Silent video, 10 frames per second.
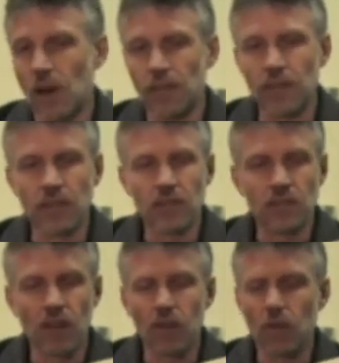think this
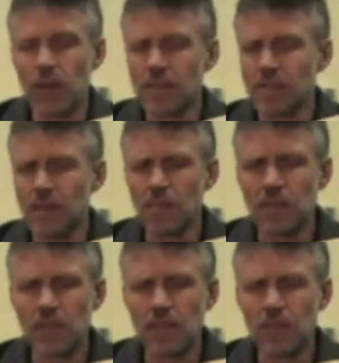is going to weigh
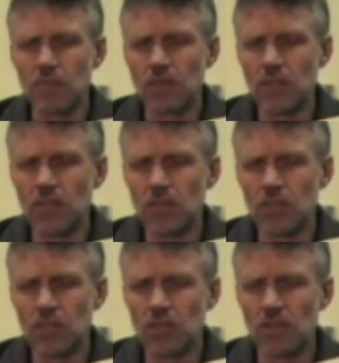something in the
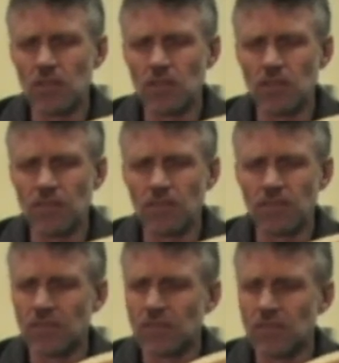region of
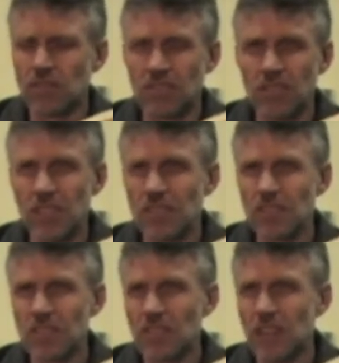
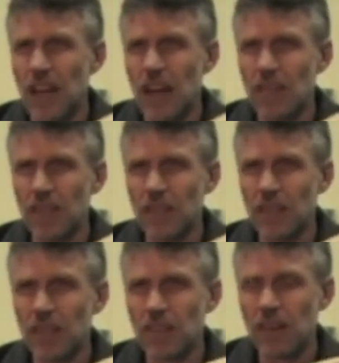6.5
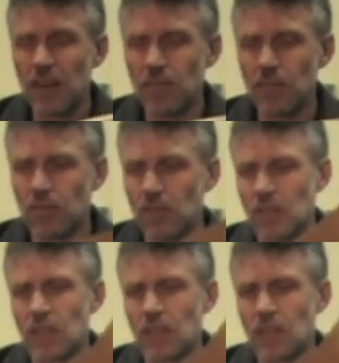kilograms.